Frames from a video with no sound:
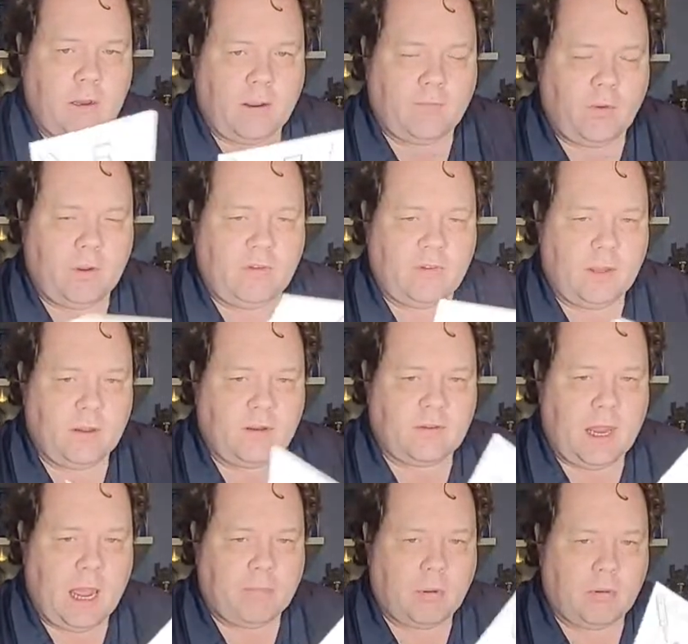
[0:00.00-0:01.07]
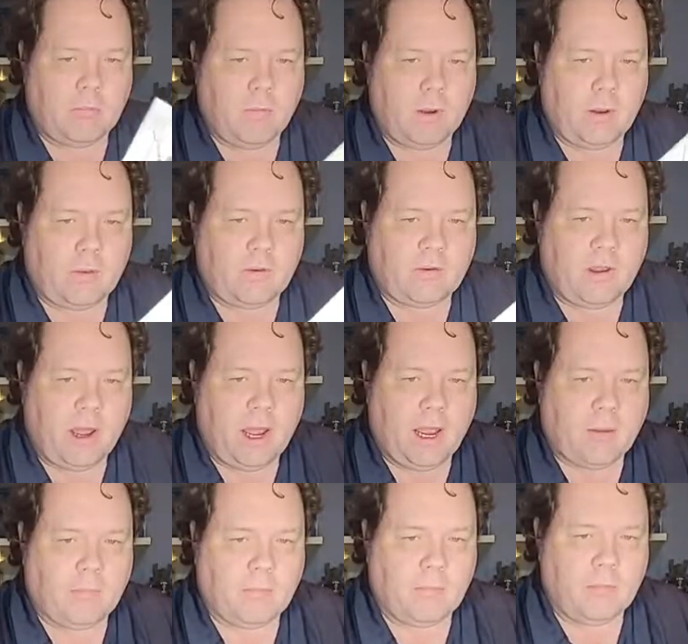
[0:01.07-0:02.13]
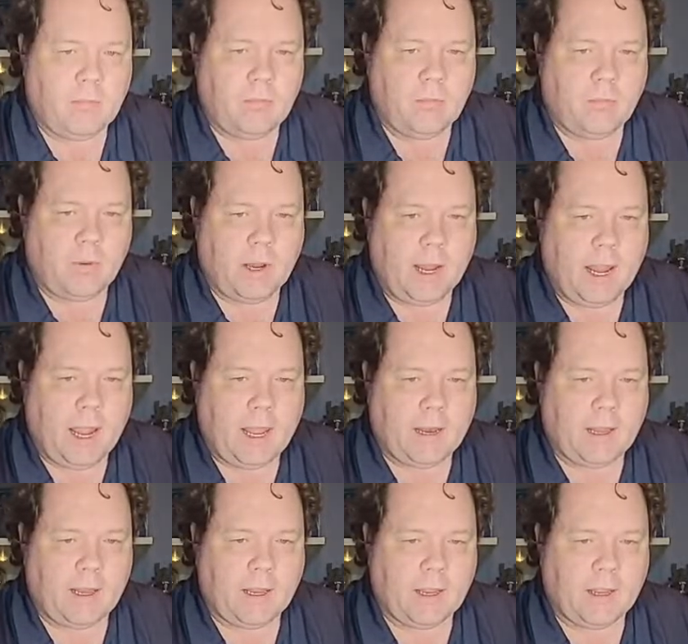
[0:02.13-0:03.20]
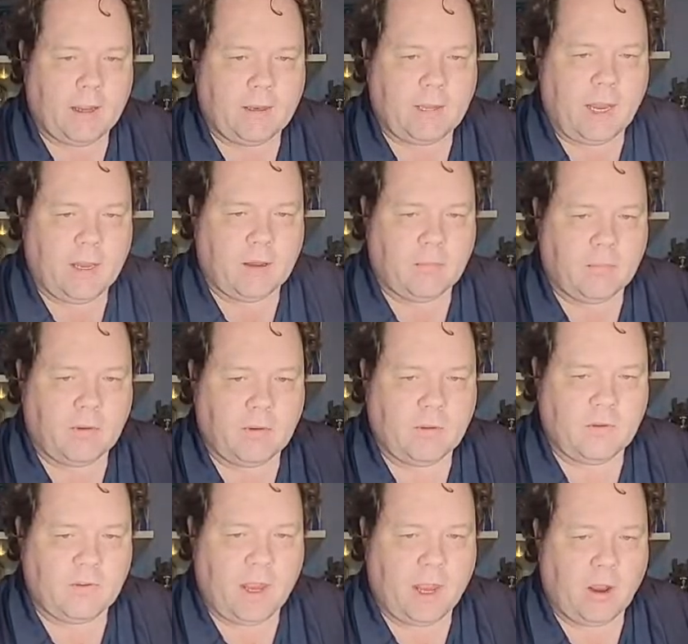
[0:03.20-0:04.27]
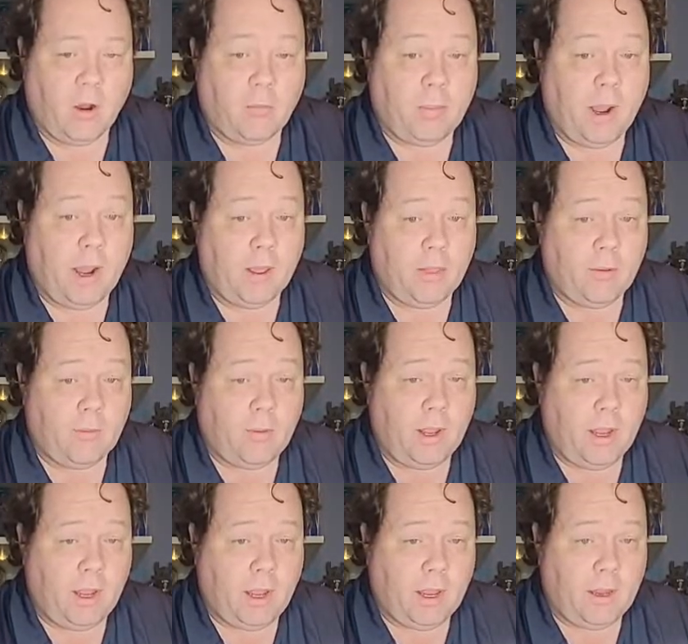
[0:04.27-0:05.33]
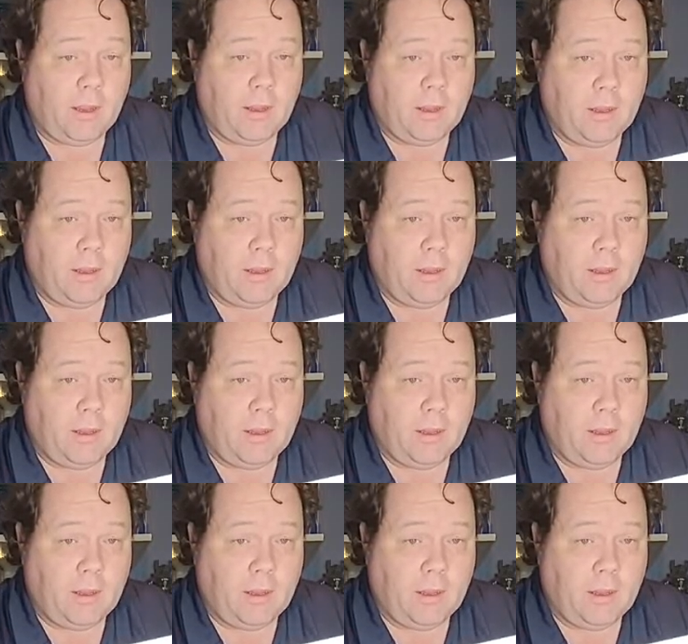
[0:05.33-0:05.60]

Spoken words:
I've only seen this happen one other time, where they had a addendum saying, oh, by the way,